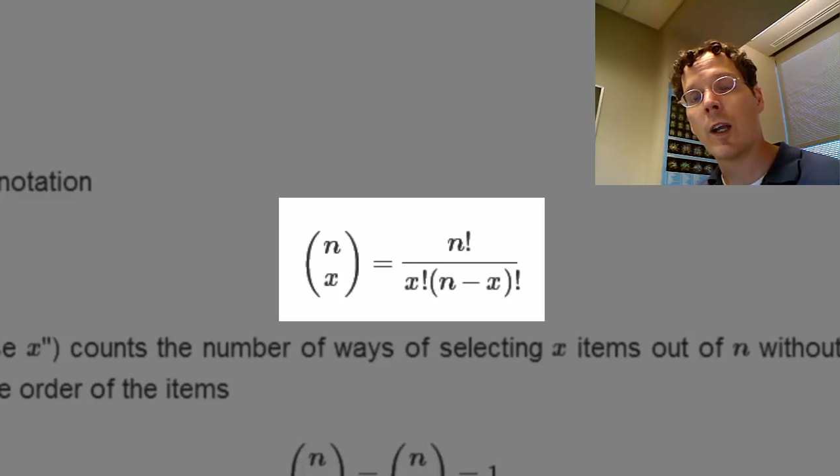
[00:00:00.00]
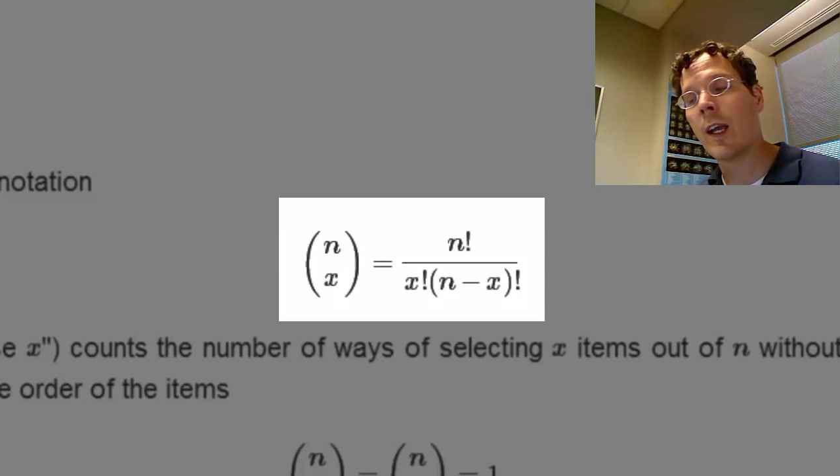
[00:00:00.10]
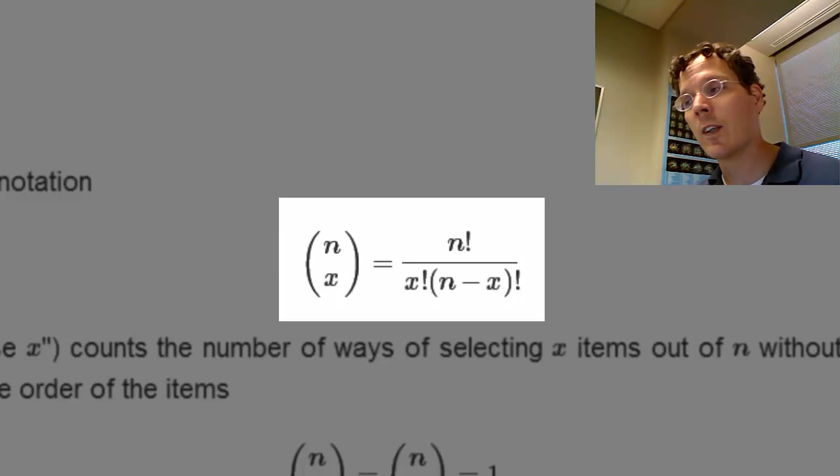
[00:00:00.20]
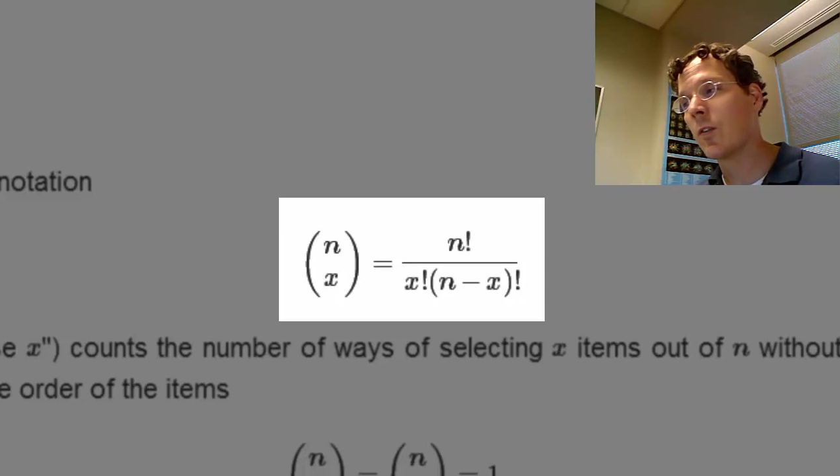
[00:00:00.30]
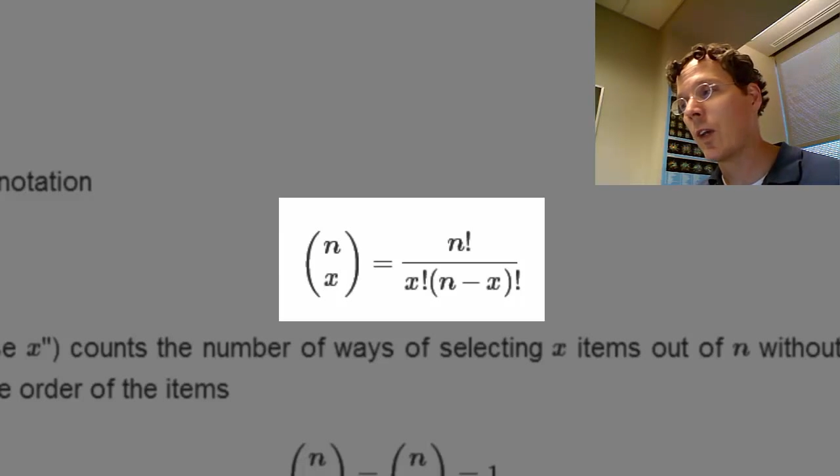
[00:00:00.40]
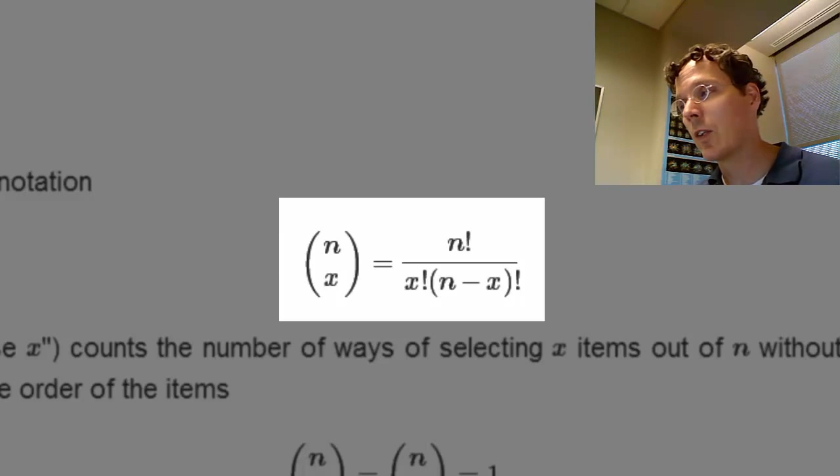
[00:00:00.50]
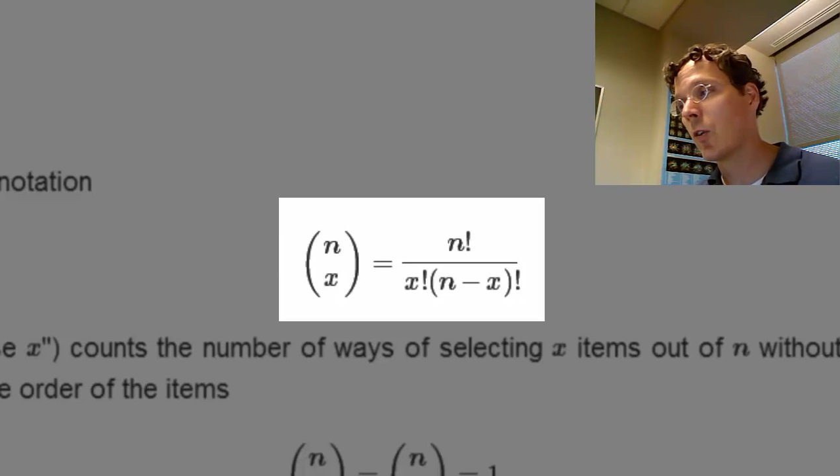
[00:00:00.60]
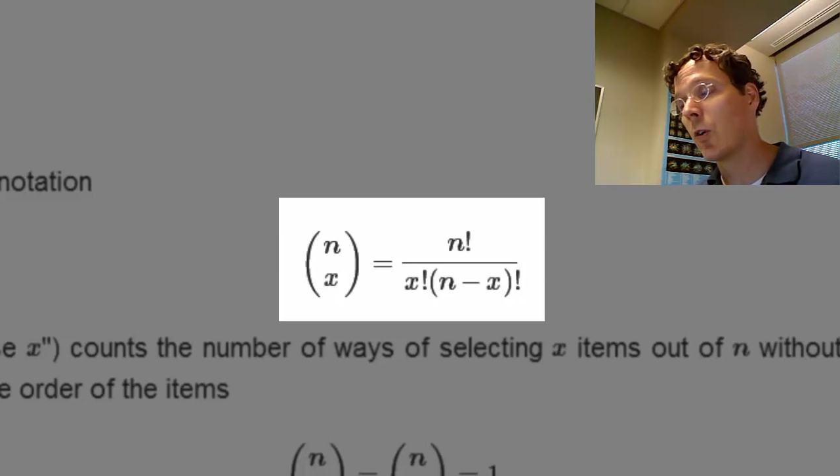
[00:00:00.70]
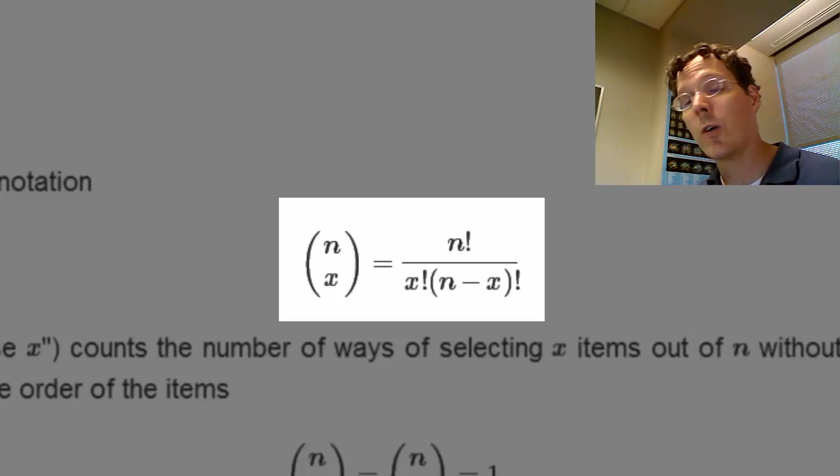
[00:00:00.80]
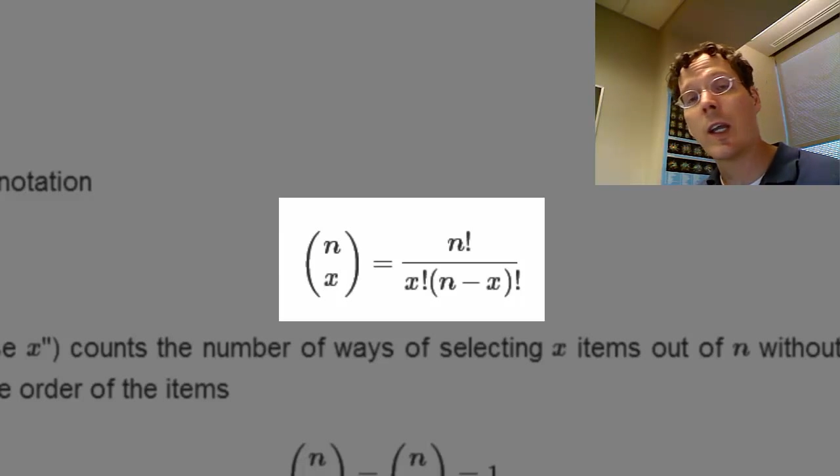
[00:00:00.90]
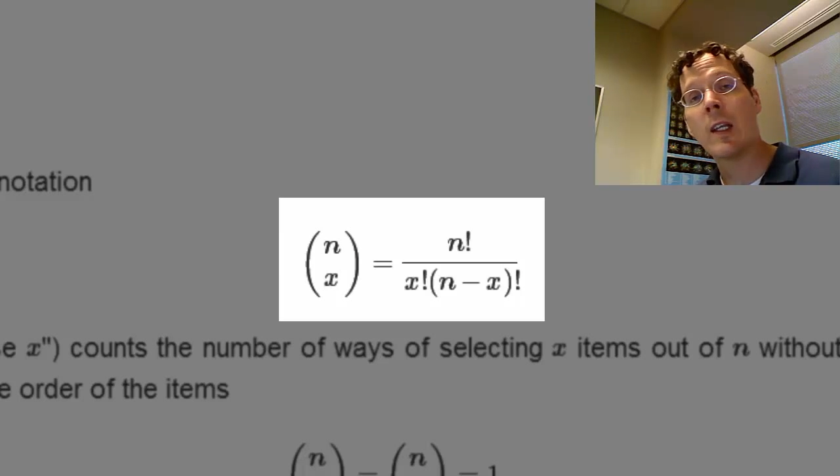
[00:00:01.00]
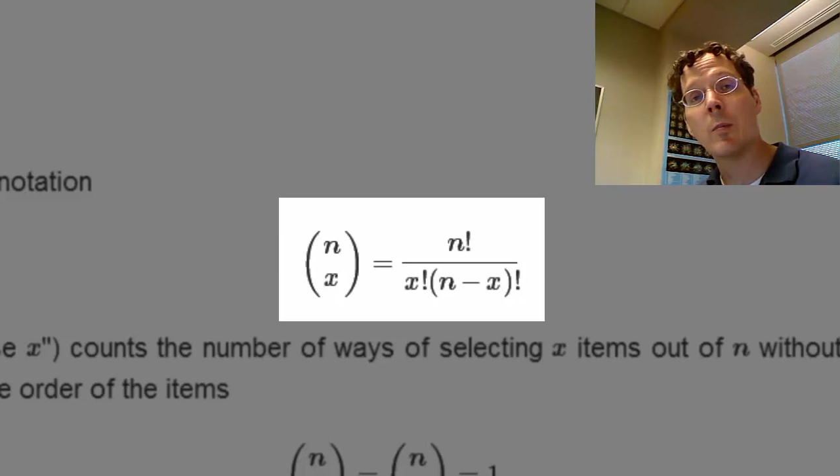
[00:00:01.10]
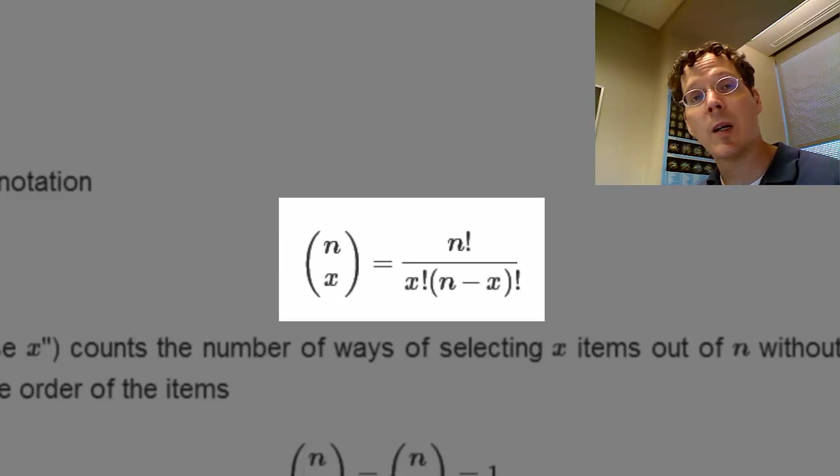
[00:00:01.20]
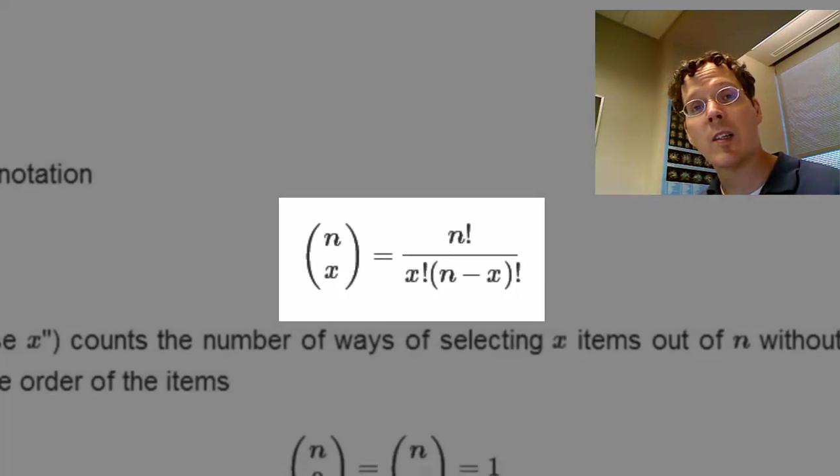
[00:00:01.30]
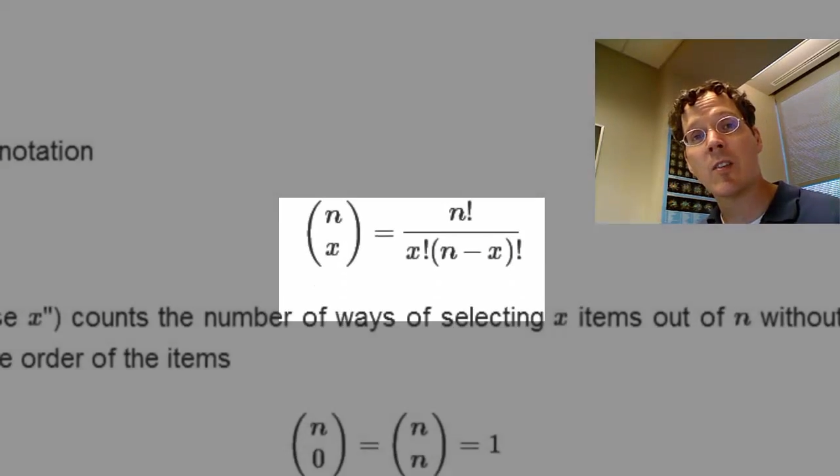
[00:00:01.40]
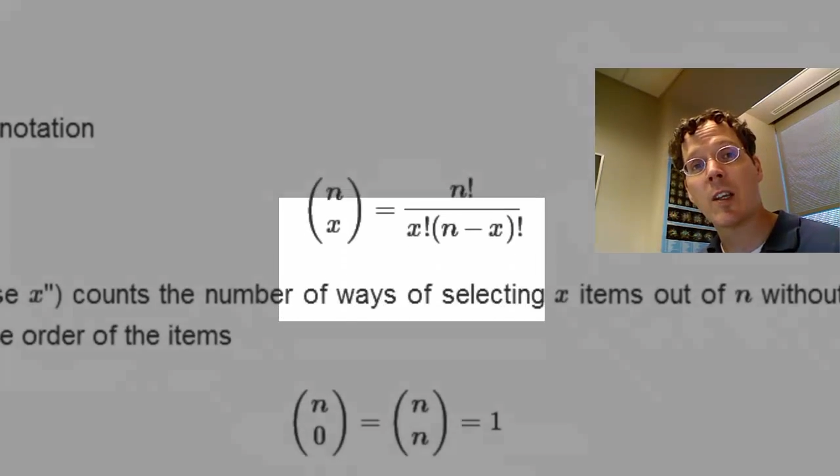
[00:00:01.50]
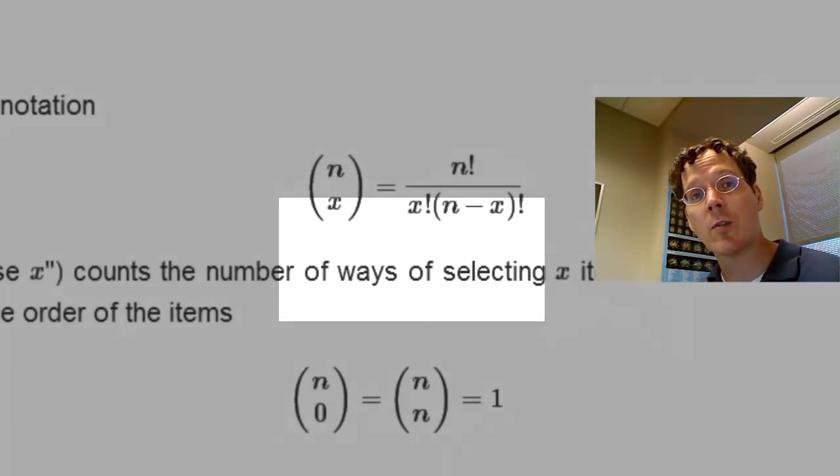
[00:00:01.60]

x factorial n minus x